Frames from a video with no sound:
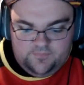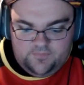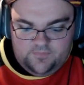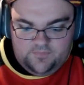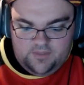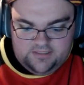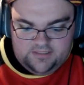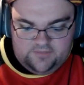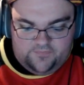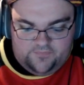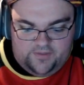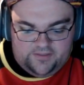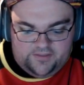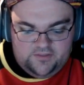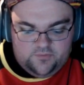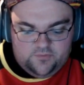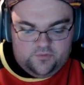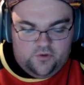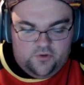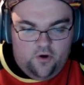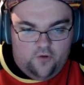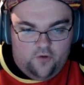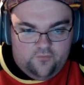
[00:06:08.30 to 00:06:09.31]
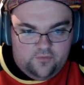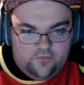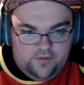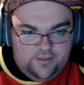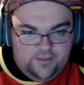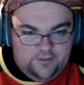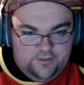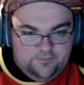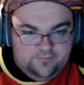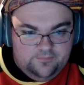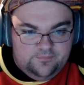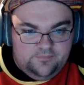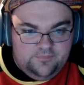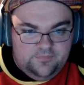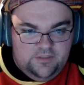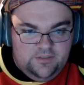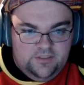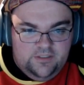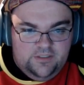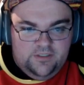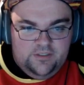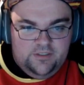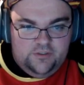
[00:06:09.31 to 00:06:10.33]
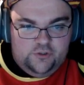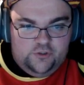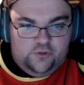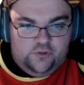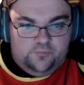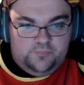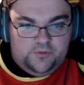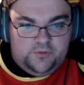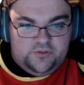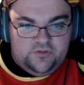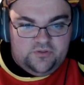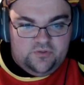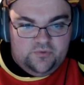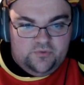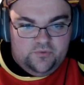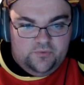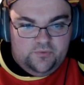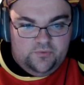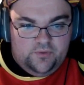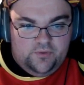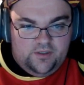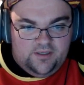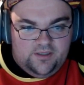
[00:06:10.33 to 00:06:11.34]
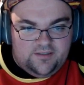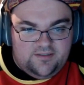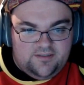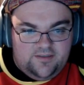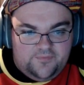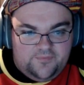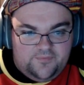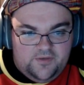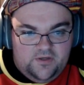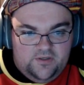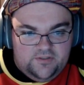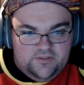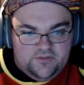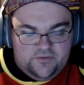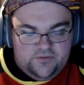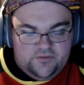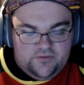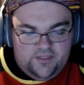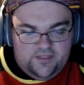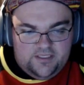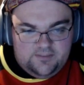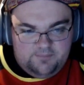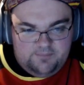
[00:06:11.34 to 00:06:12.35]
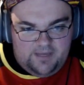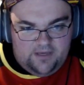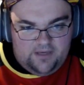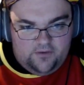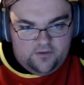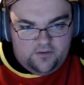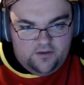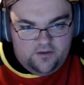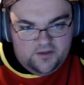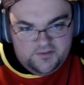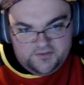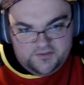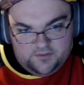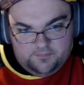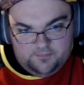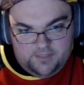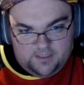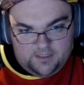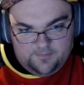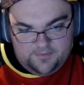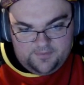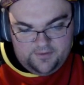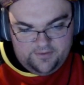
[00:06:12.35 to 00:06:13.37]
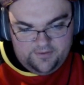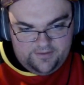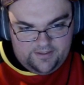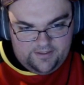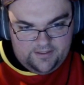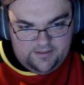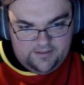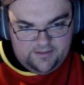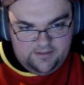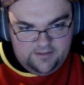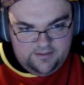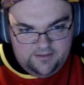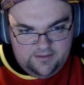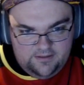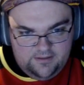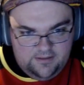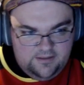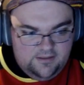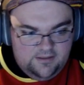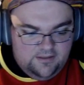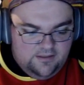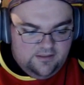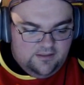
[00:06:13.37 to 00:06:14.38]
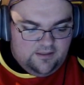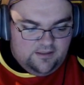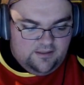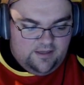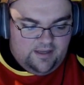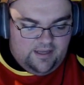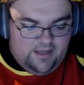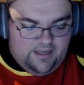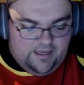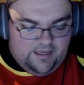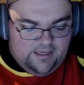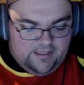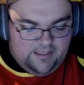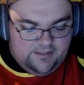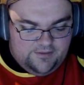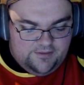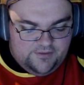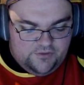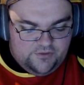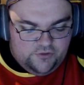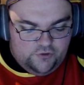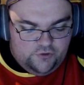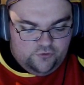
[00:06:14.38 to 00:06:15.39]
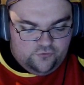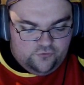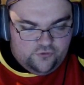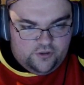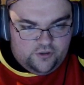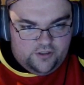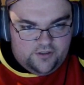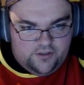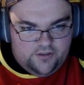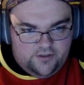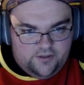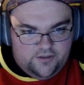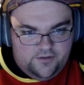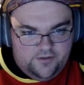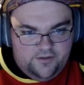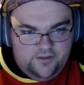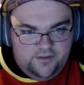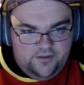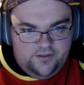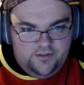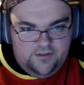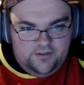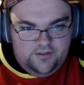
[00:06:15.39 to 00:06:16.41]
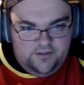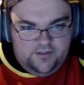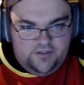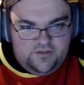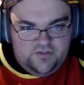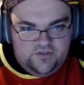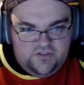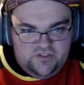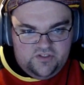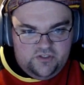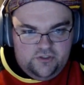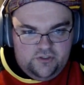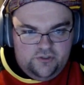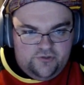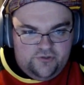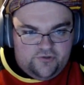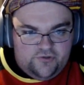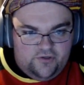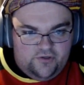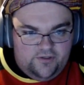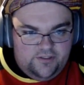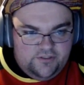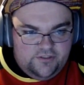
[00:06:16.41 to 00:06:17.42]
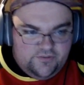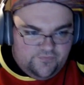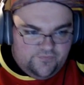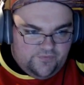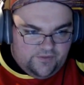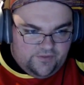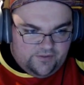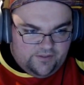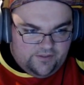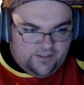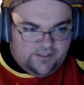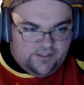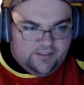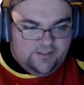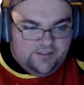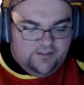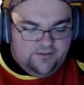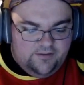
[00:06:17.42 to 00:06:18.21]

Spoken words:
Its effect is when you overwhelm, you can put 2 7 cost or less battle cards on the bottom of your deck, and you draw a card. So this is a good draw engine for the deck.